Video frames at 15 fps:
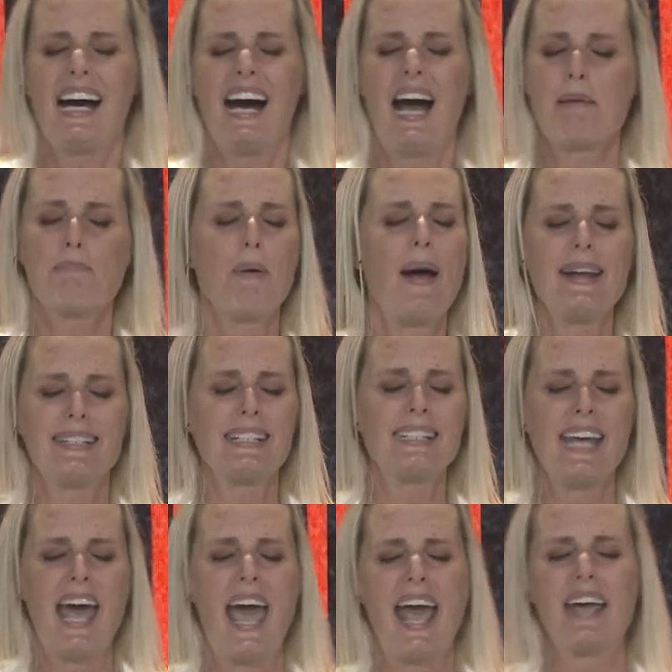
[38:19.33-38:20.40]
I pray
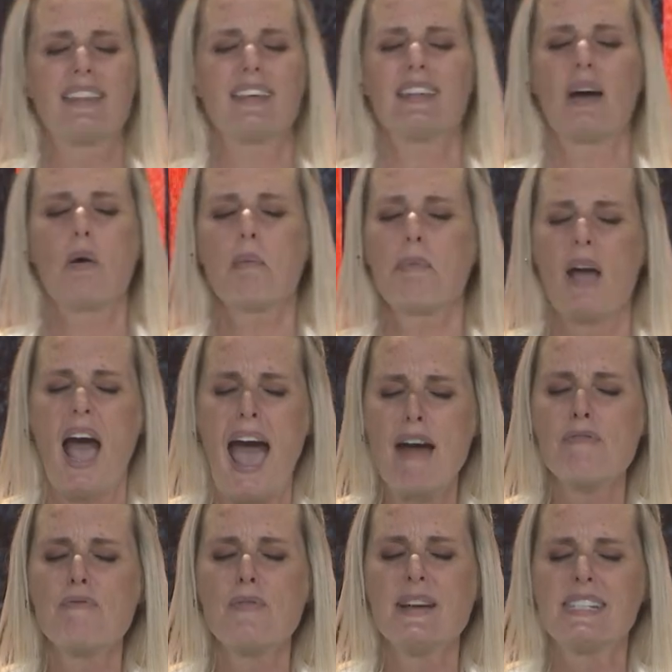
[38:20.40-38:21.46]
today that there will be
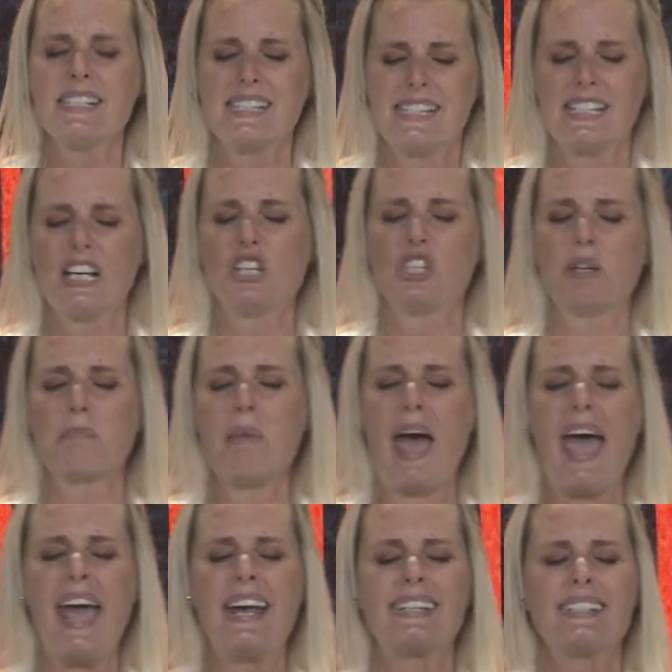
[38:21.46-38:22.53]
every decision
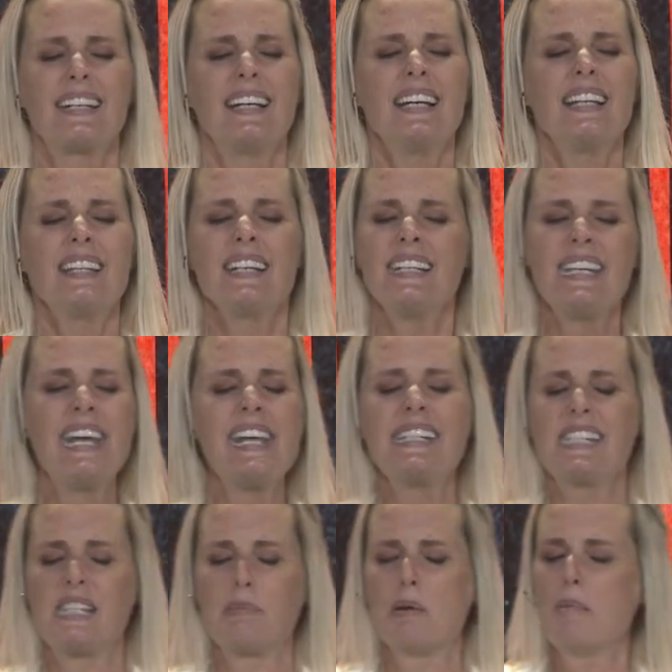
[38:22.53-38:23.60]
made that
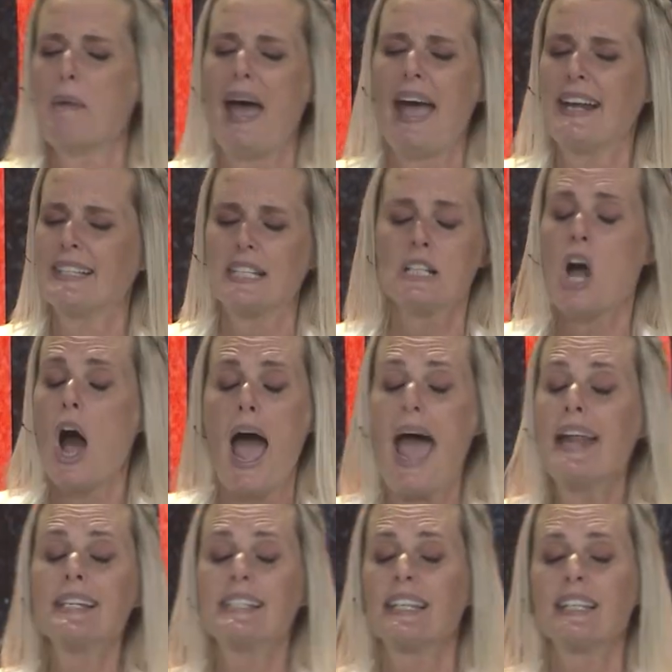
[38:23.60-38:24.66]
needs to be made to not
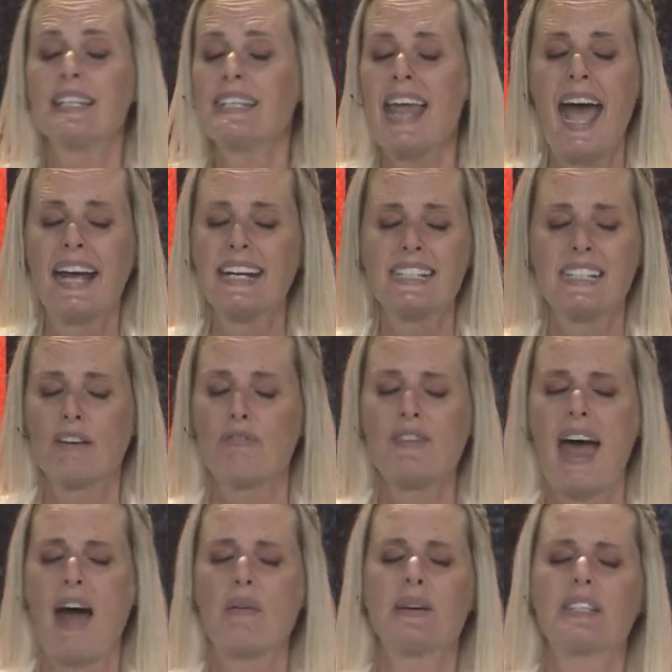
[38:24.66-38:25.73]
enter the negative
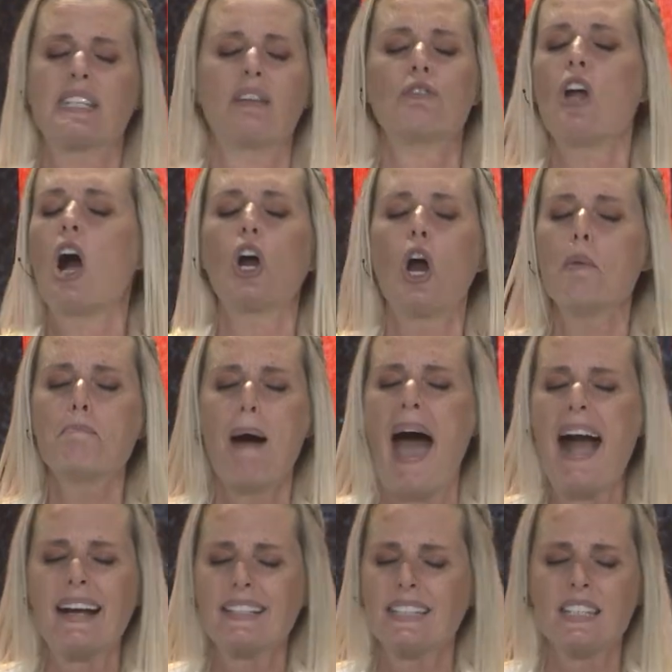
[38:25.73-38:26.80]
narrative, not go
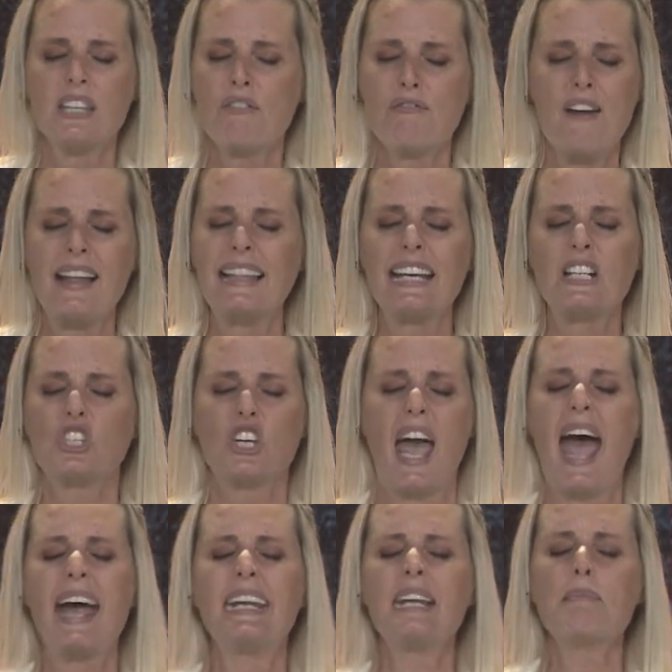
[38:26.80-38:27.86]
back to the village
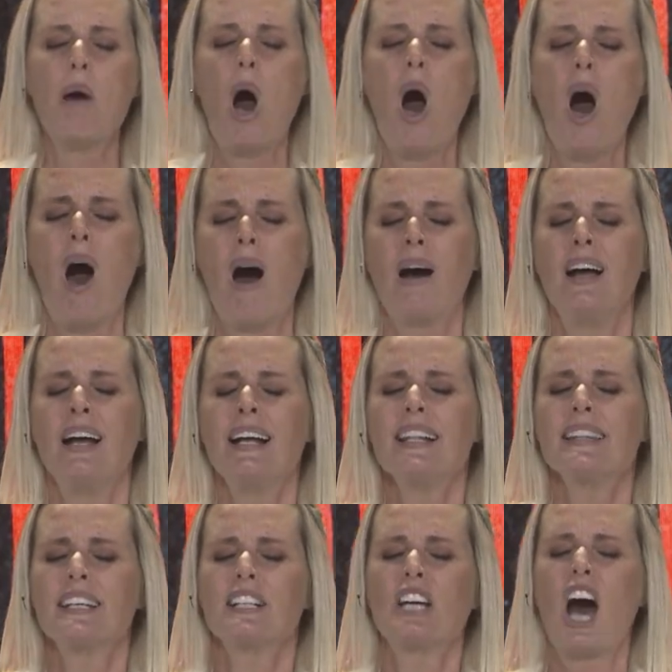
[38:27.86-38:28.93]
anymore.
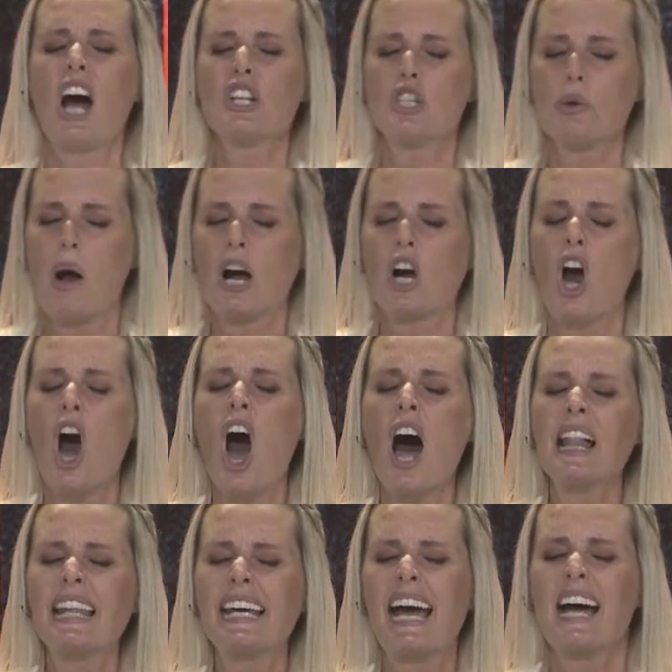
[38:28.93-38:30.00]
That God, you are
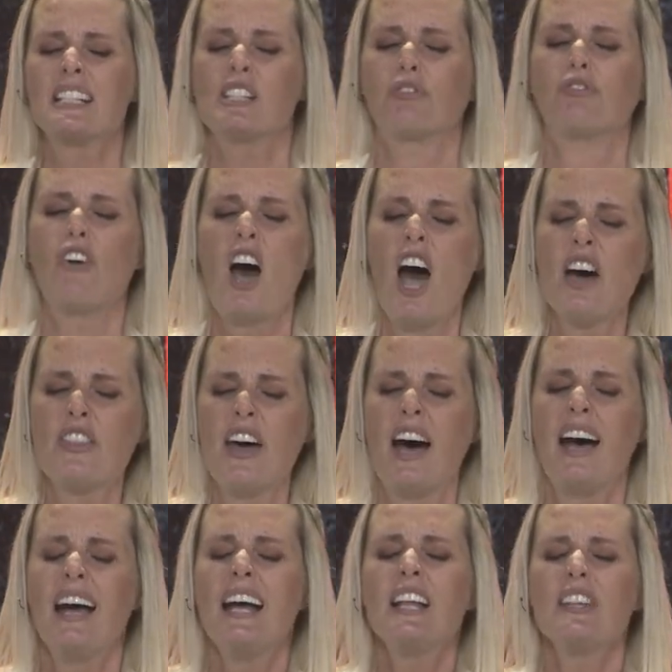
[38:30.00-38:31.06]
calling us
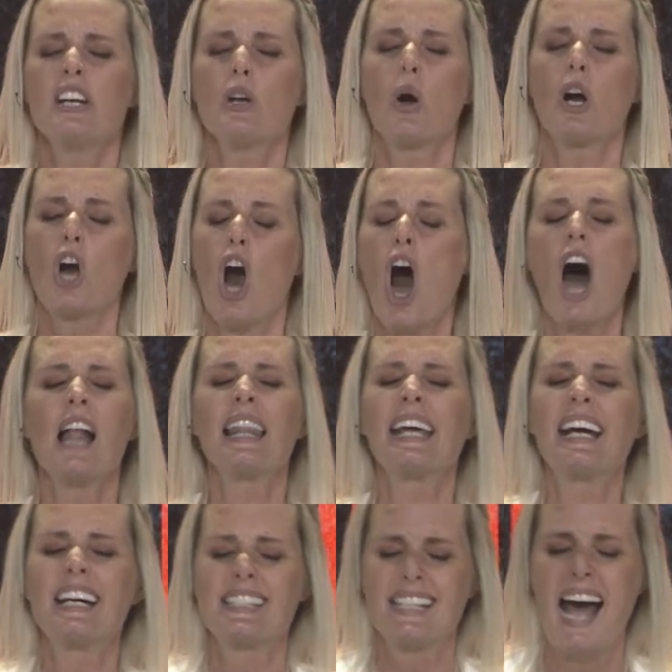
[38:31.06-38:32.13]
further, that you are
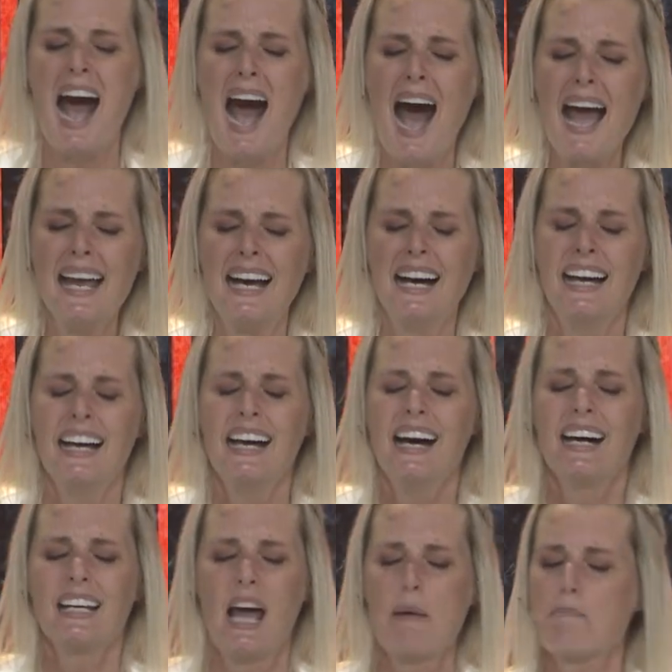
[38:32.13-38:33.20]
calling us higher.
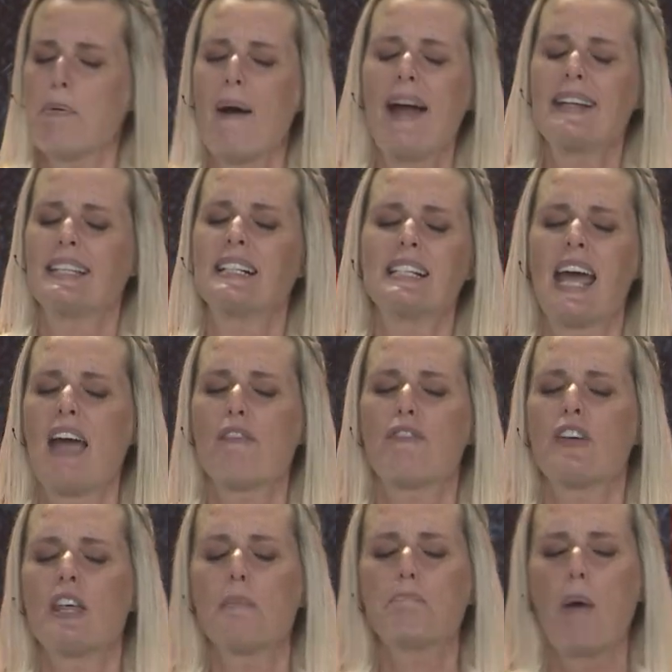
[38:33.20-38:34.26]
And I pray today
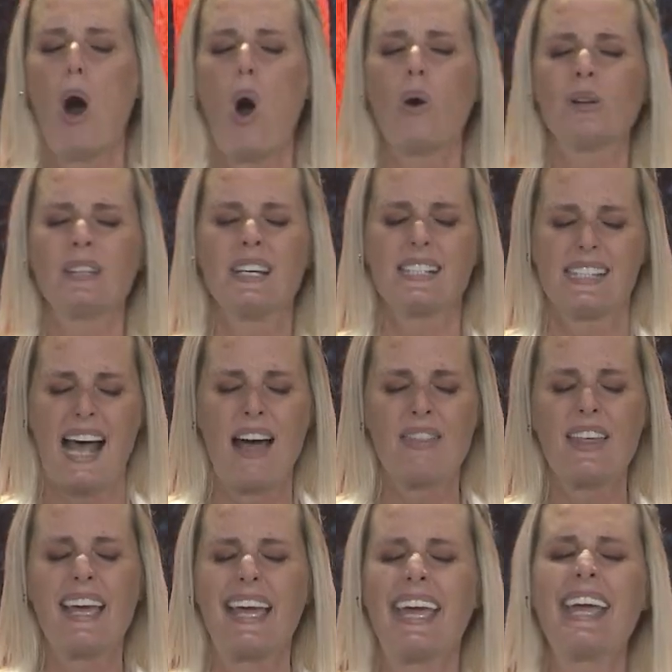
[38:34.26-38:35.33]
for the boldness
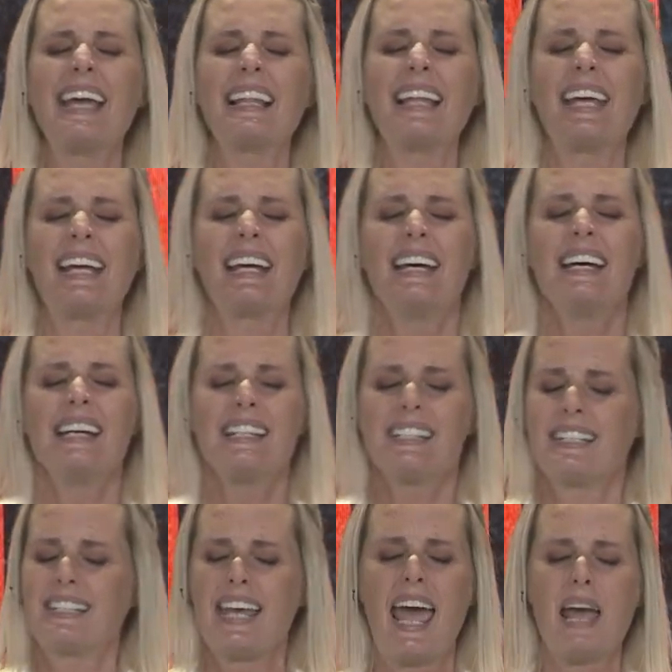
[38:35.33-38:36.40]
and the healing
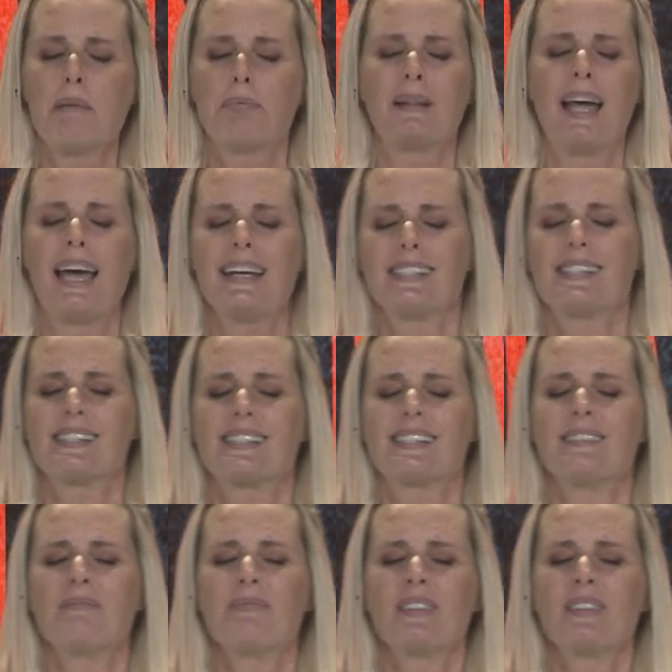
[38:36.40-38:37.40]
to take place.